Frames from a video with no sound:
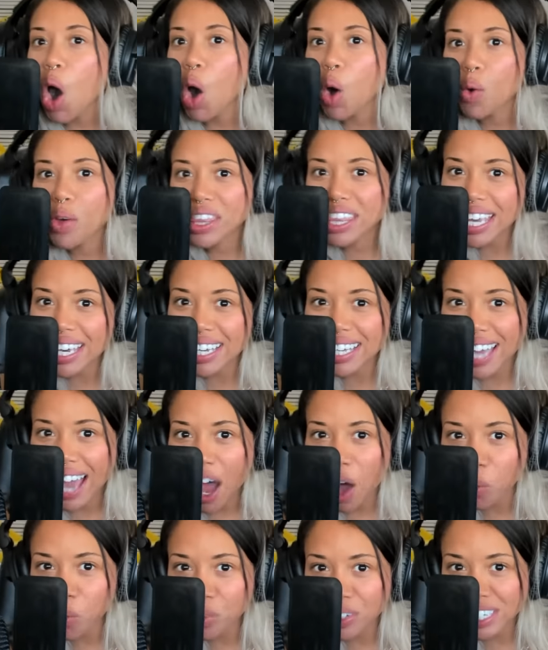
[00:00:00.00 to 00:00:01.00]
Oh, the
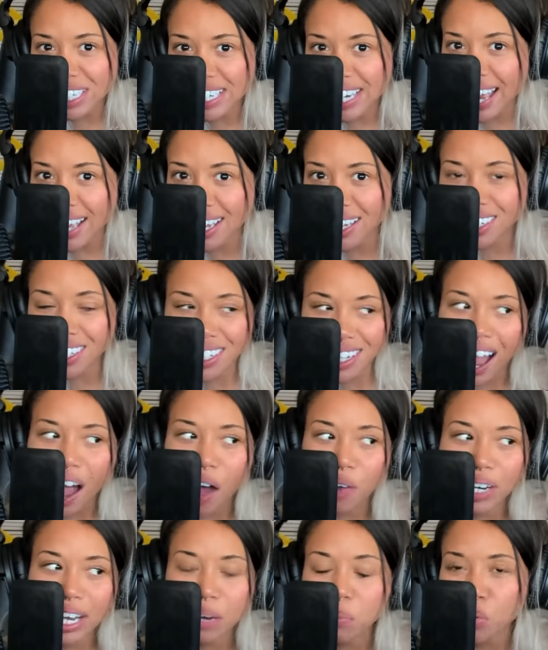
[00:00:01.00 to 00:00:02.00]
account was taken
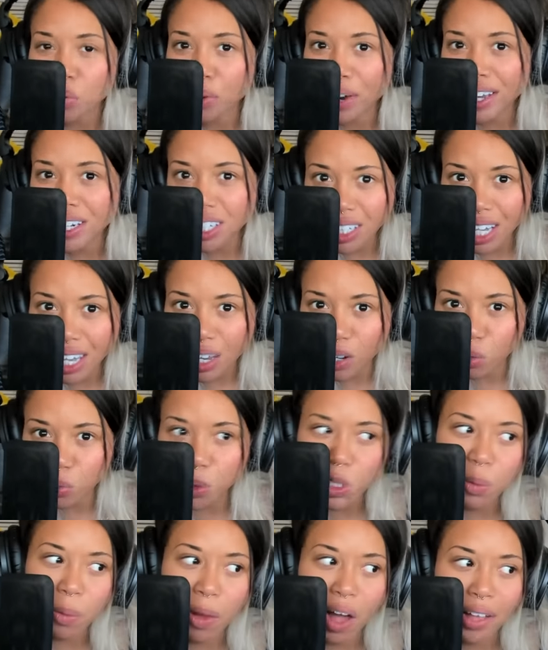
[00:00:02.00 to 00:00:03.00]
down and Miranda later
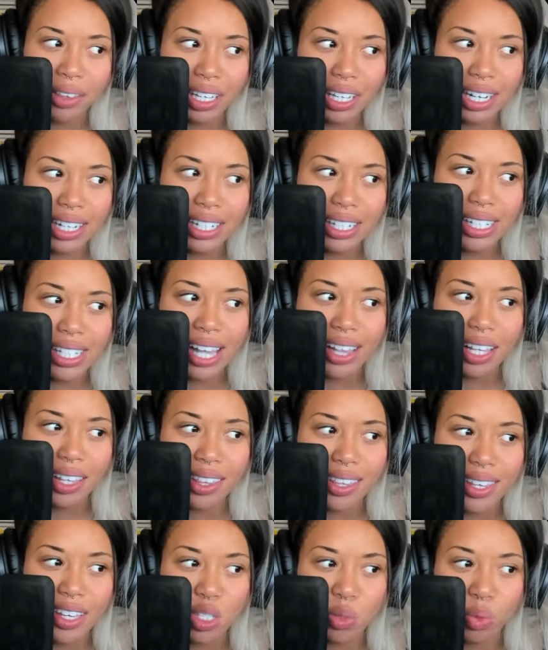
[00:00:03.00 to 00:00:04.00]
responded and said
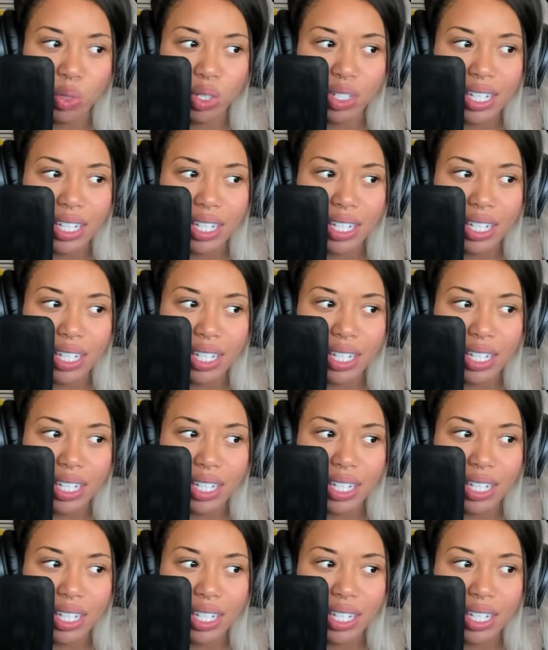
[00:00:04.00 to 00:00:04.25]
that these were